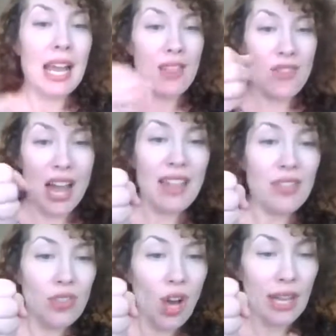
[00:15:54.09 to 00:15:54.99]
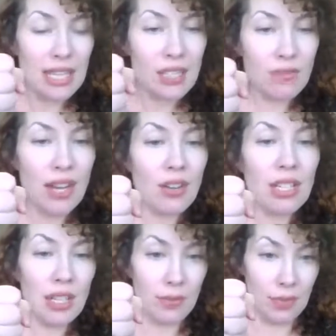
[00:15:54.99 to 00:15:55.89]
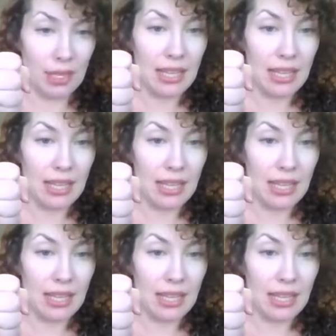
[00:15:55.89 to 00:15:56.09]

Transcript: That thought is very different.